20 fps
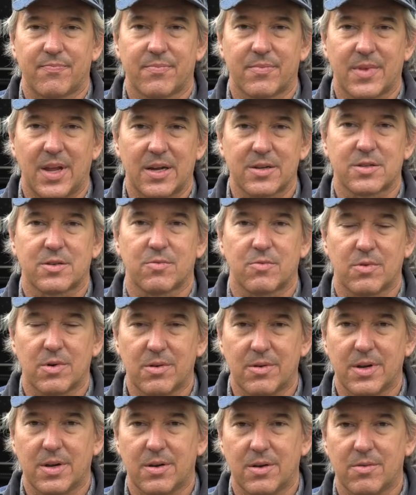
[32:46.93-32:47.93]
that's a
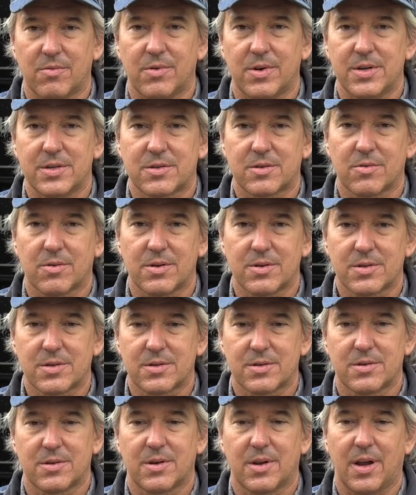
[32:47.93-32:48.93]
really good
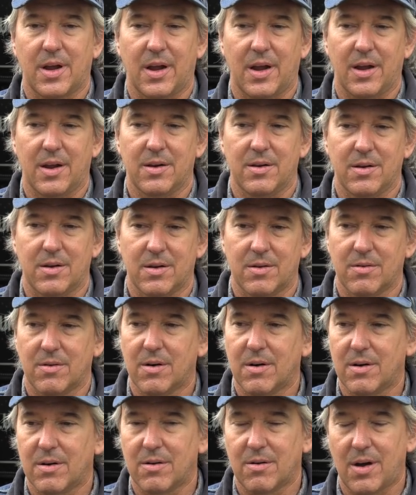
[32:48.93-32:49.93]
resource, and you can
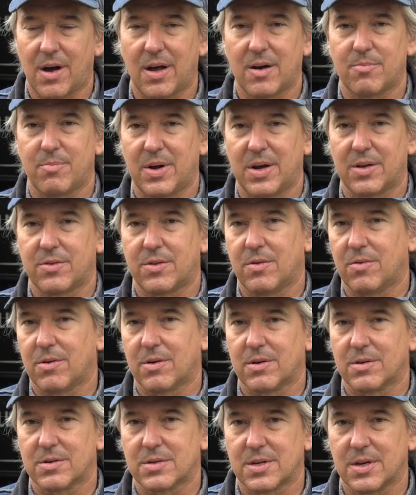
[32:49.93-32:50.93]
learn a lot about the
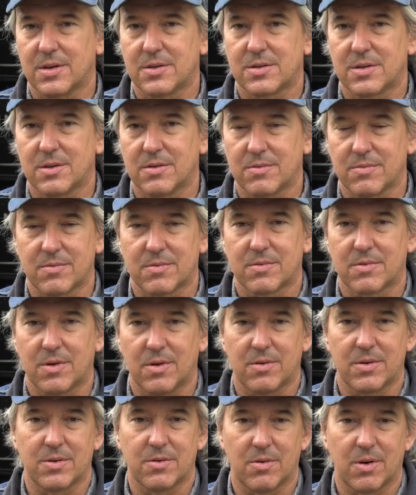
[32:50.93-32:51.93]
organization
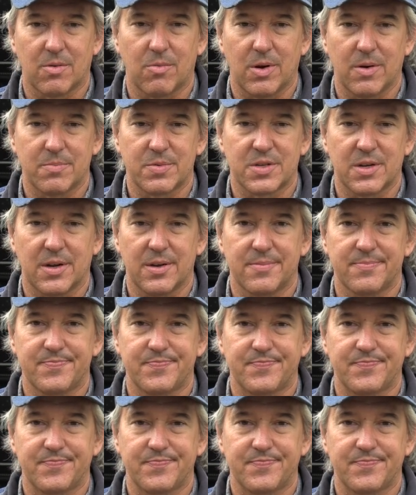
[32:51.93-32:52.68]
going to our website.